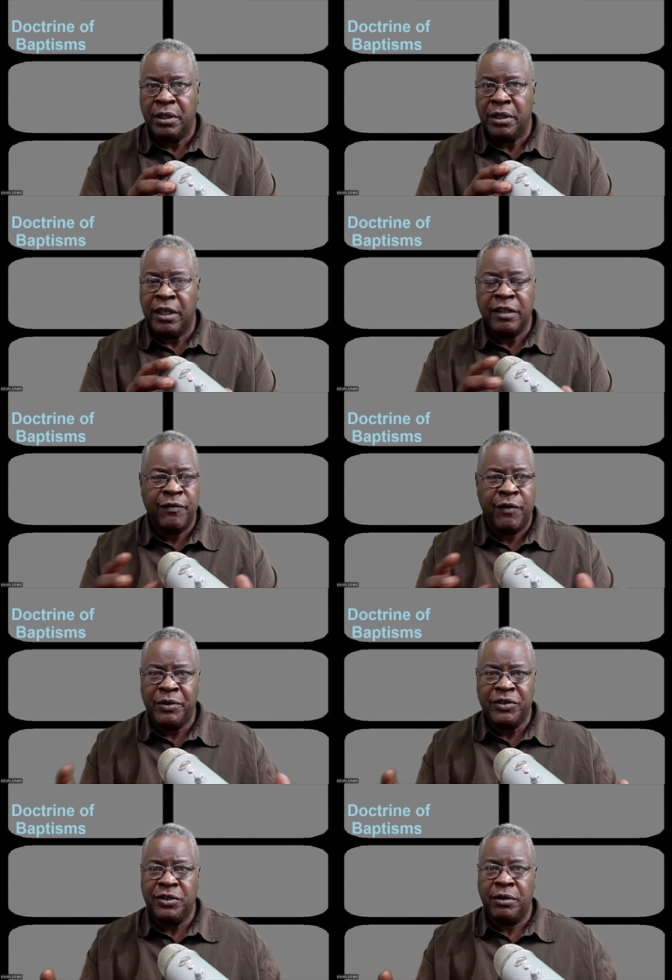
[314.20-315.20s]
is very
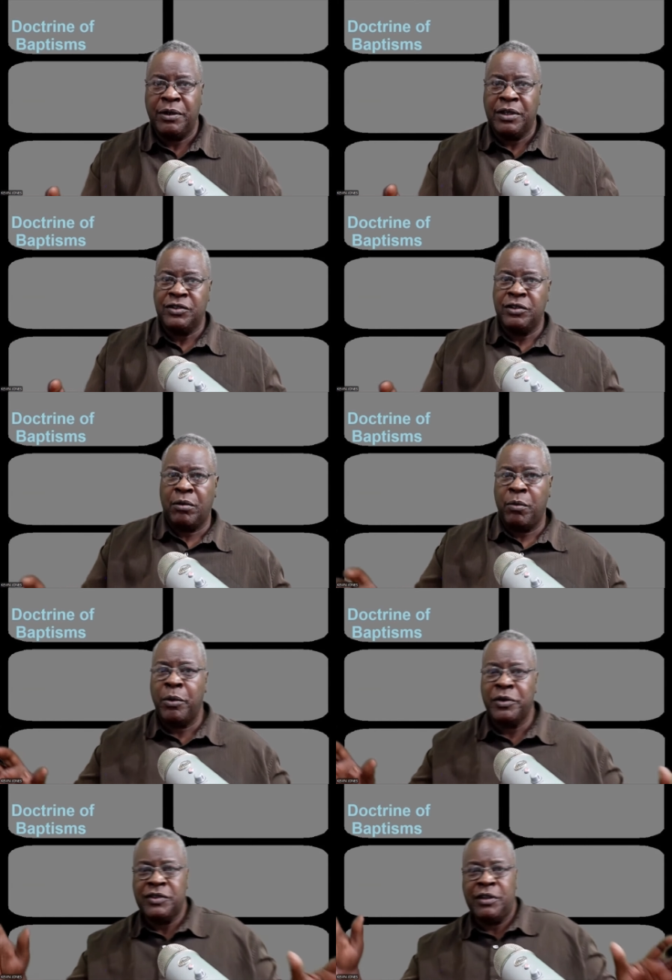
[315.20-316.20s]
serious. You know, we
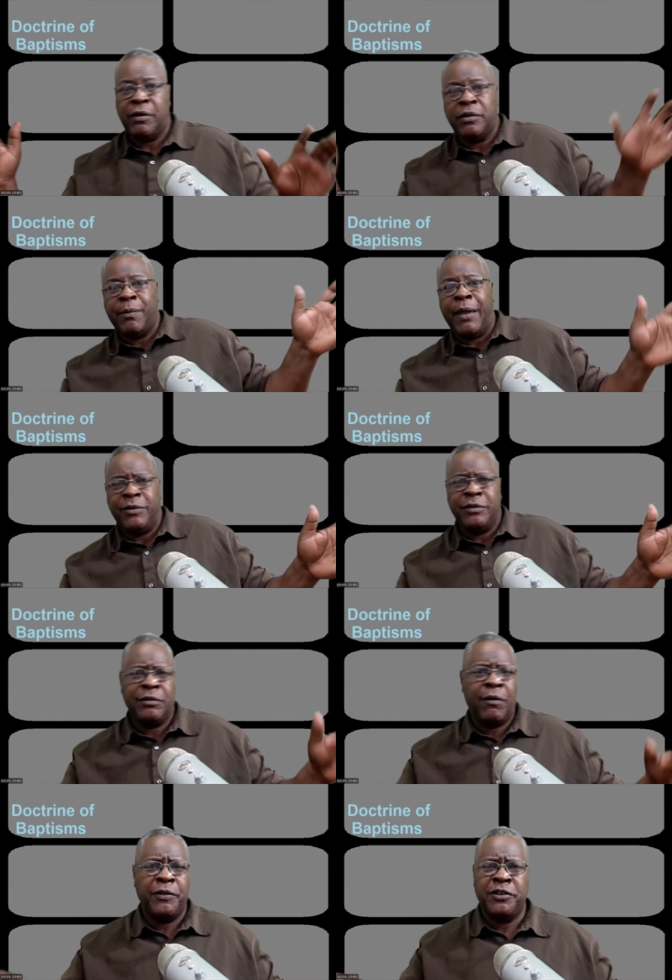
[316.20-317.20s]
want to say, oh, the baptism of the
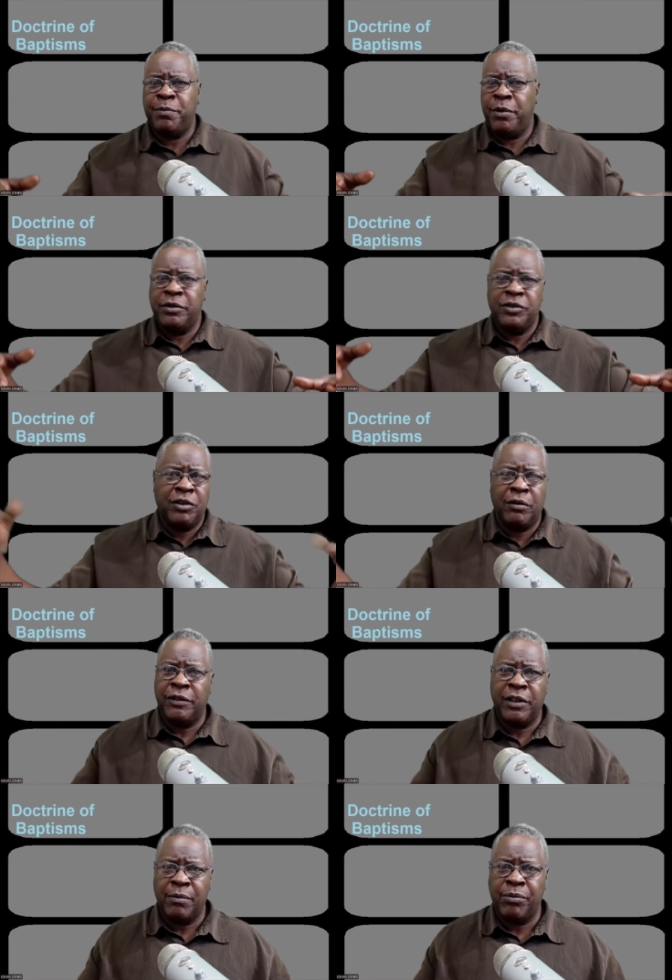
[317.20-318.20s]
Holy Spirit is the only
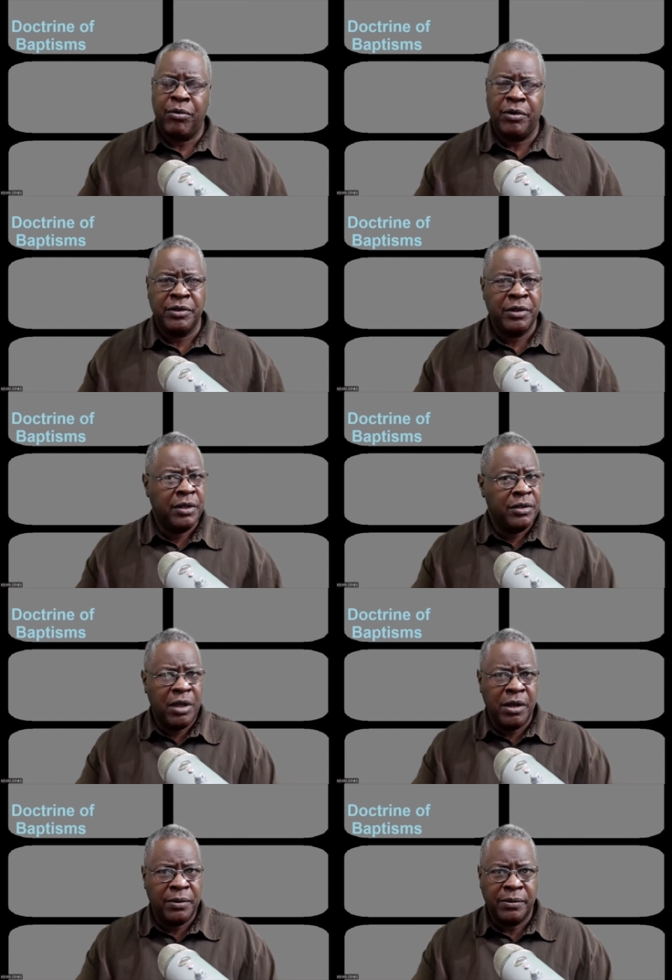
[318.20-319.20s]
thing important.
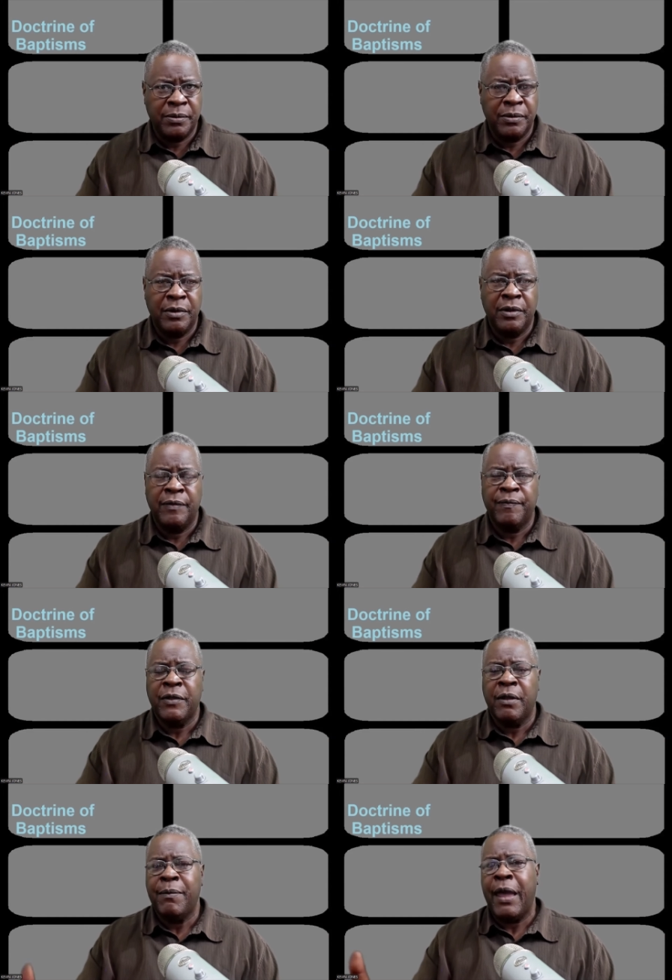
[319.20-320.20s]
No.
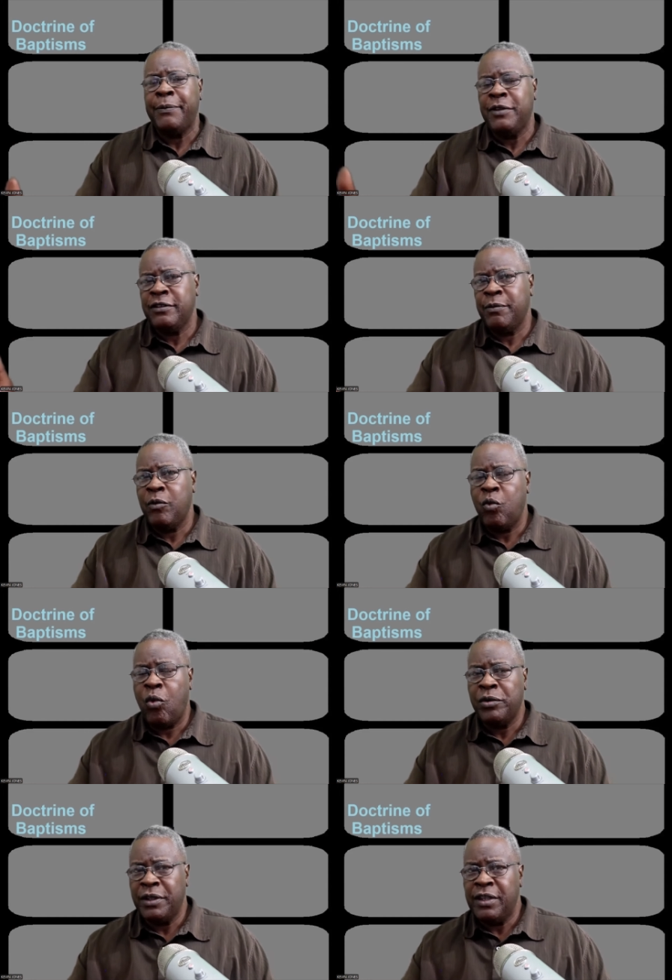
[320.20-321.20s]
Baptism in
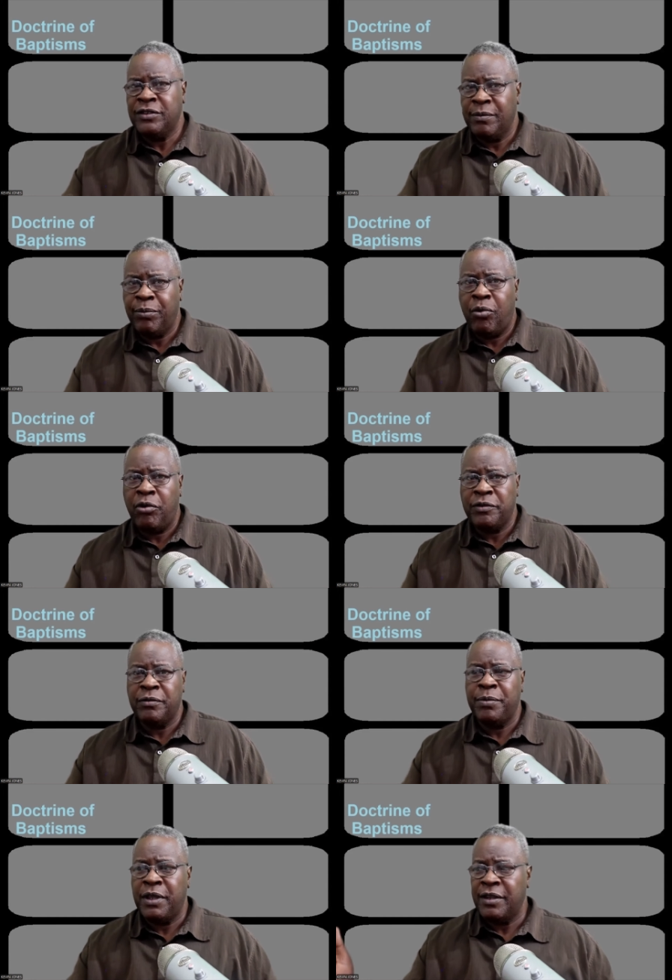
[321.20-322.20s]
water is important
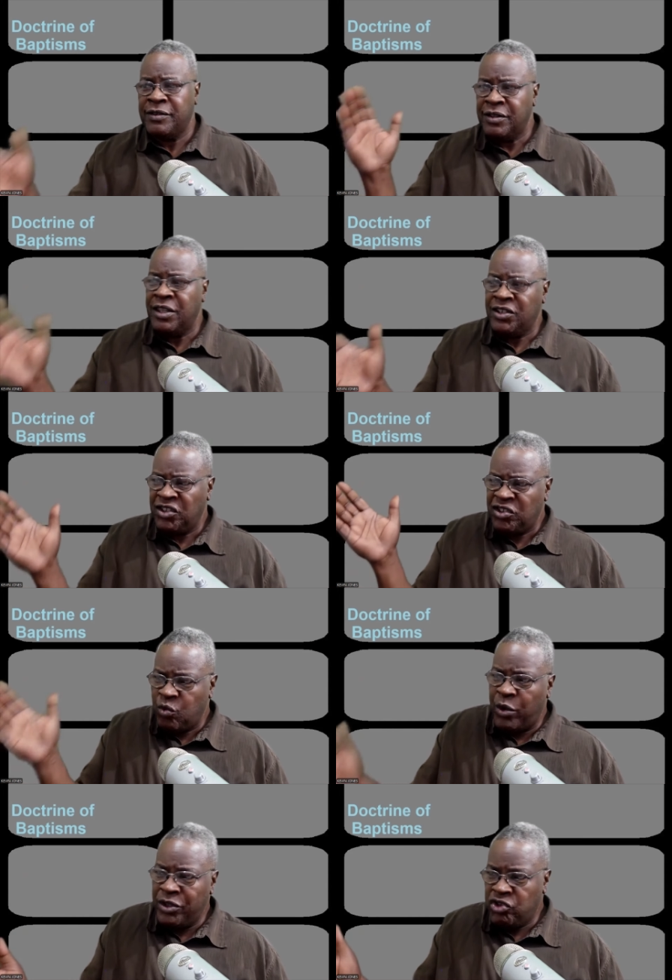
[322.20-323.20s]
because this is
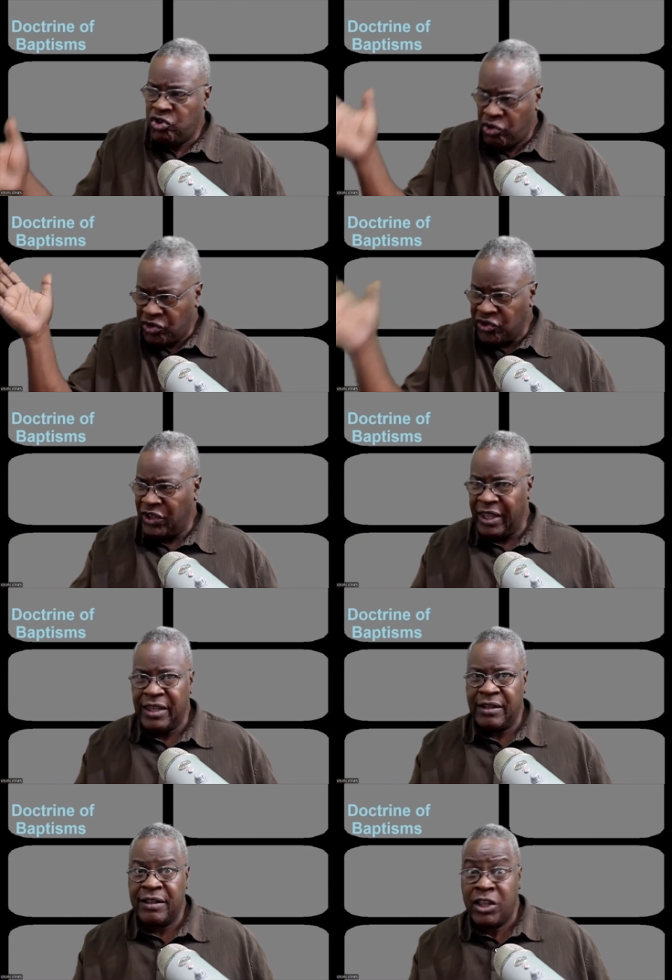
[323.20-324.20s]
what you're
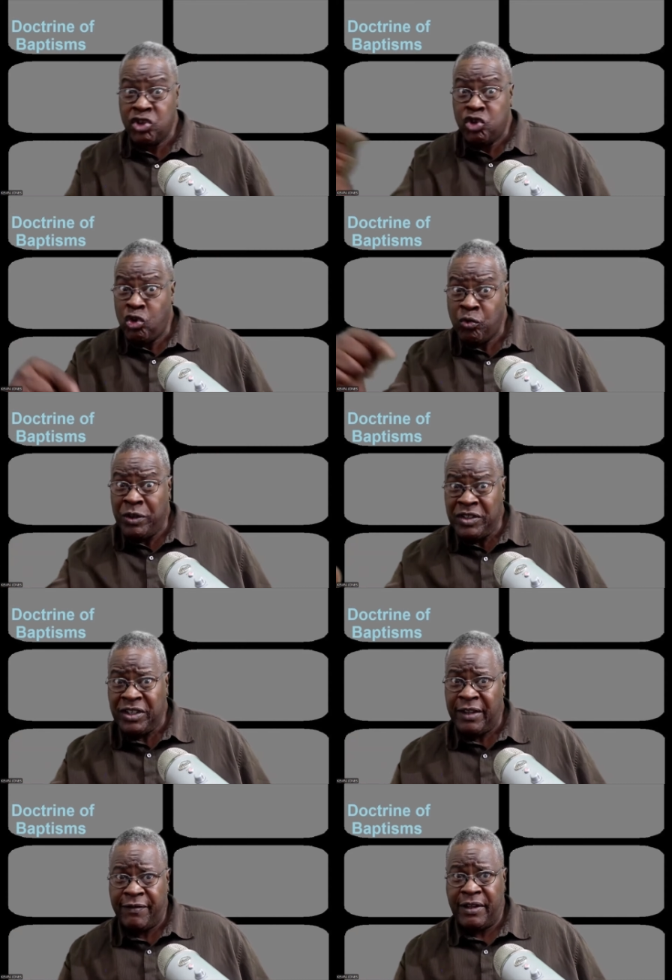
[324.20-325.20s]
saying that you're
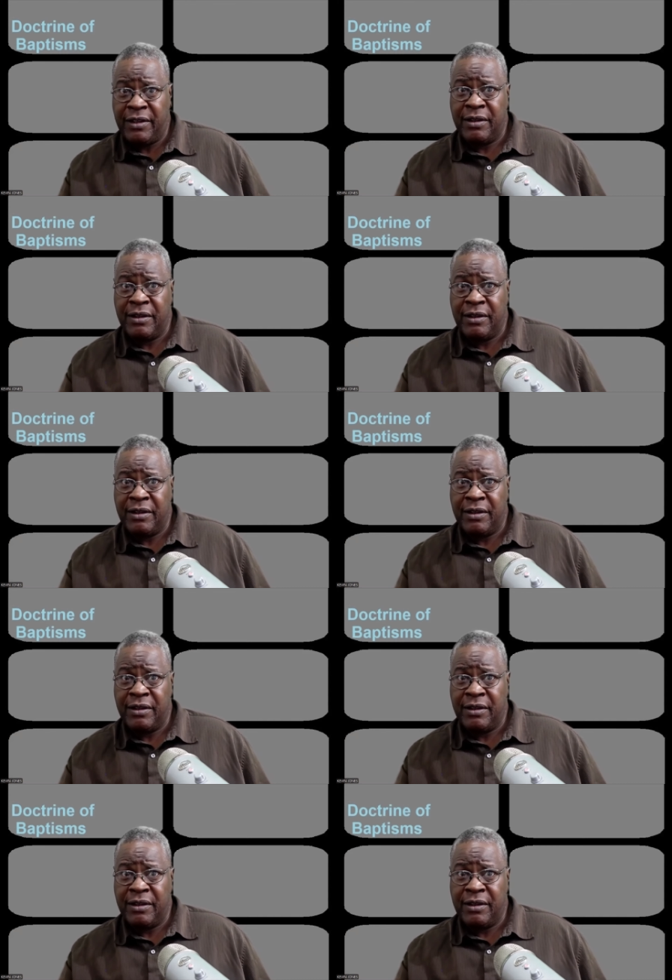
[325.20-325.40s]
receiving